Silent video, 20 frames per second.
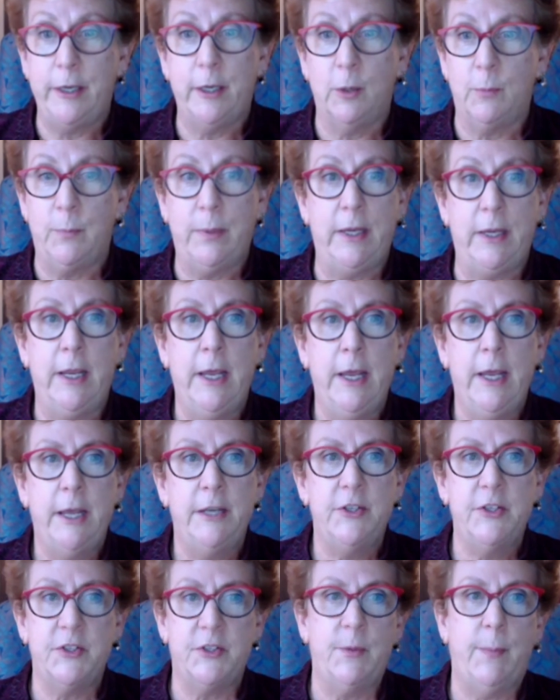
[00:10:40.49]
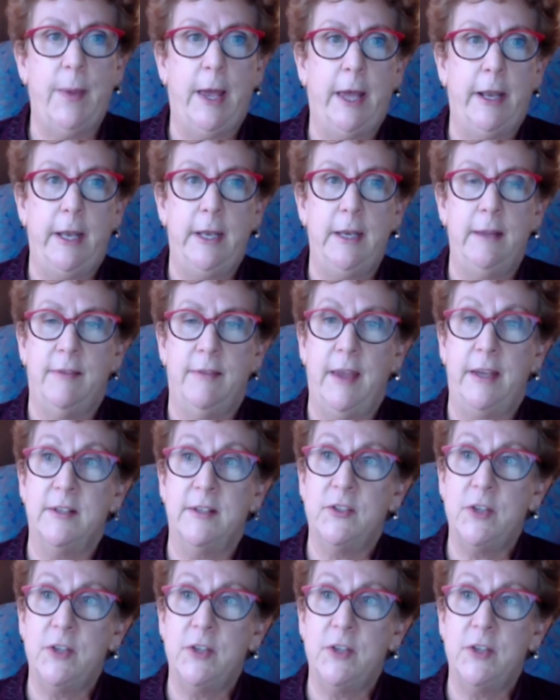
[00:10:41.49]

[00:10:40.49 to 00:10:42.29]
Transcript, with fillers: It could be just about anything.